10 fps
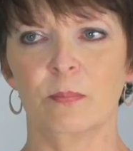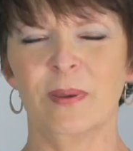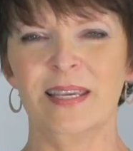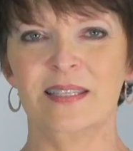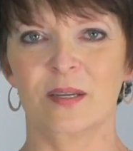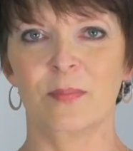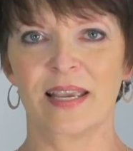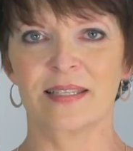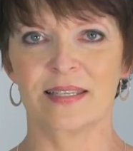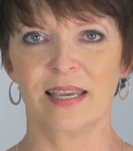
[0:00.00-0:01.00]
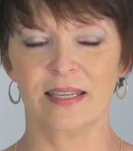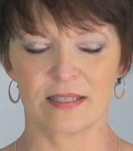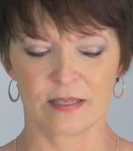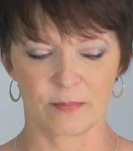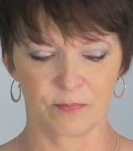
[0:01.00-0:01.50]
piece to make
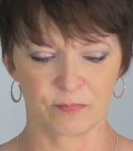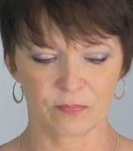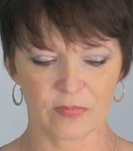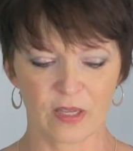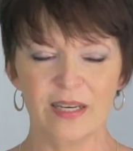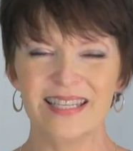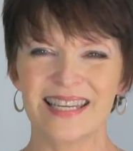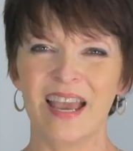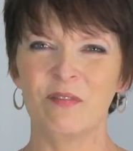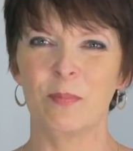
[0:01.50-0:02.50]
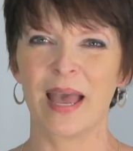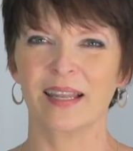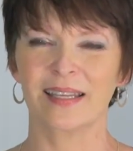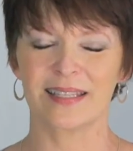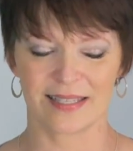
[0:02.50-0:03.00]
sense. It needs to have a
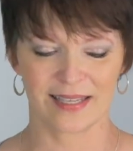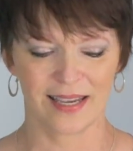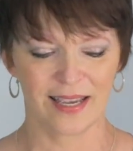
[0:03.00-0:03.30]
balance.